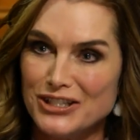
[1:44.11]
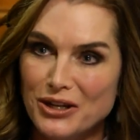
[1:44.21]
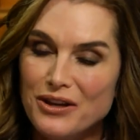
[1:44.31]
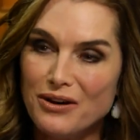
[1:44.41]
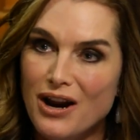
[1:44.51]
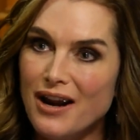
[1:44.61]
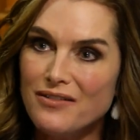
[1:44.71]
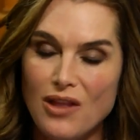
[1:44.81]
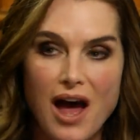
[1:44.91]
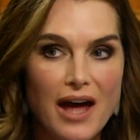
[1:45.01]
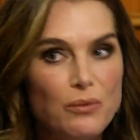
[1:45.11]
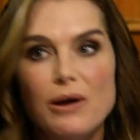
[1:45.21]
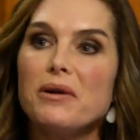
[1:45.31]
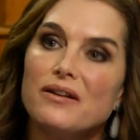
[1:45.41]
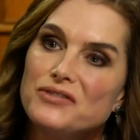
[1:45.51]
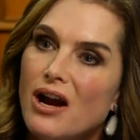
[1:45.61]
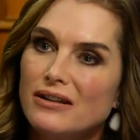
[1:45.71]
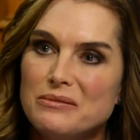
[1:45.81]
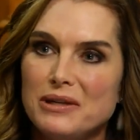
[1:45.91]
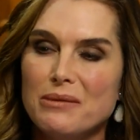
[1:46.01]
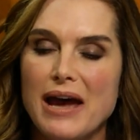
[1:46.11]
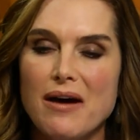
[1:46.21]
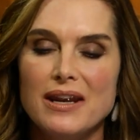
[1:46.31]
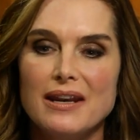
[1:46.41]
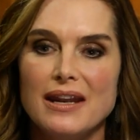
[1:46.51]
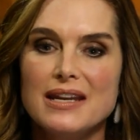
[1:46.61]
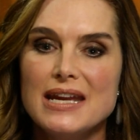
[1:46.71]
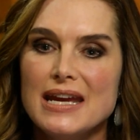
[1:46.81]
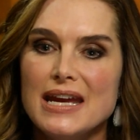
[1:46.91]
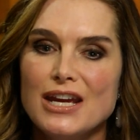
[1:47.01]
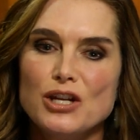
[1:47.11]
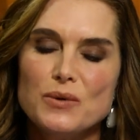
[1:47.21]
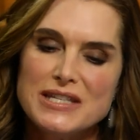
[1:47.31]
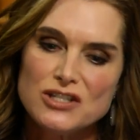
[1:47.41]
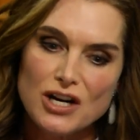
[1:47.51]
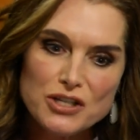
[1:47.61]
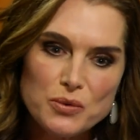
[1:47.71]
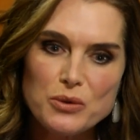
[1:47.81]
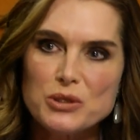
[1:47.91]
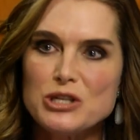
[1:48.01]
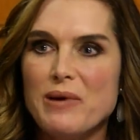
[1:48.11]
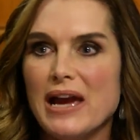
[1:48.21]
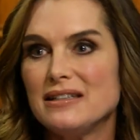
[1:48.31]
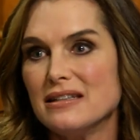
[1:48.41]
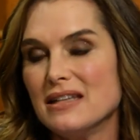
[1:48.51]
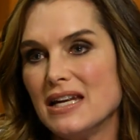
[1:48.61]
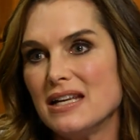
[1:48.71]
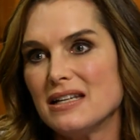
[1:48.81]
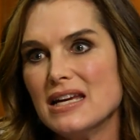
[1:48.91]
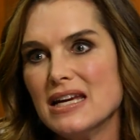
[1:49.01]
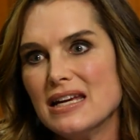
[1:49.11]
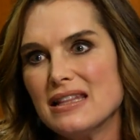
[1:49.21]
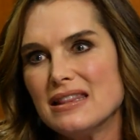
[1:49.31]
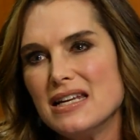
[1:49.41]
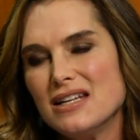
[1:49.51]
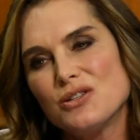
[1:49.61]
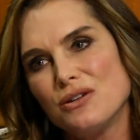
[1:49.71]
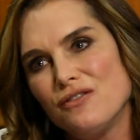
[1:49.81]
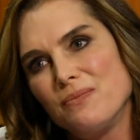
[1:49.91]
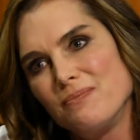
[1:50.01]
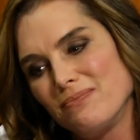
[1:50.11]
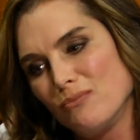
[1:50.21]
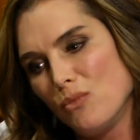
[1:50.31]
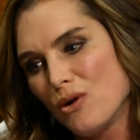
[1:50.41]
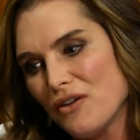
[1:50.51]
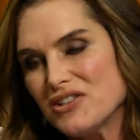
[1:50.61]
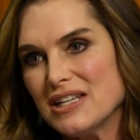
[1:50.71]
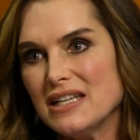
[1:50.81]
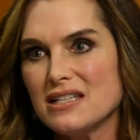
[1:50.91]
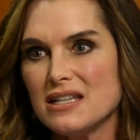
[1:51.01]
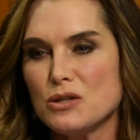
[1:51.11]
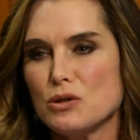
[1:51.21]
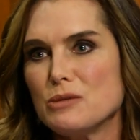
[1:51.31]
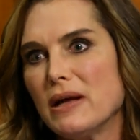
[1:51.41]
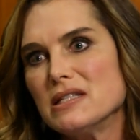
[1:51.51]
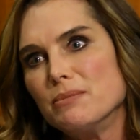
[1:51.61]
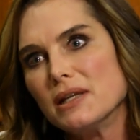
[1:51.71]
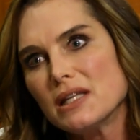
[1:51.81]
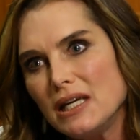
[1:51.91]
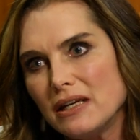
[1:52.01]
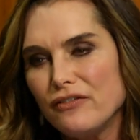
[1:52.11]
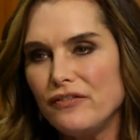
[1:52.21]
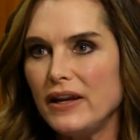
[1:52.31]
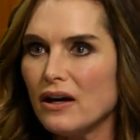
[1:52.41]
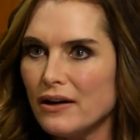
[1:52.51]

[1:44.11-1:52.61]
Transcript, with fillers: You know, there are a lot of women have talked to me about it, and, you know, it starts with respect, and then it, then it sort of morphs into this responsibility and fear.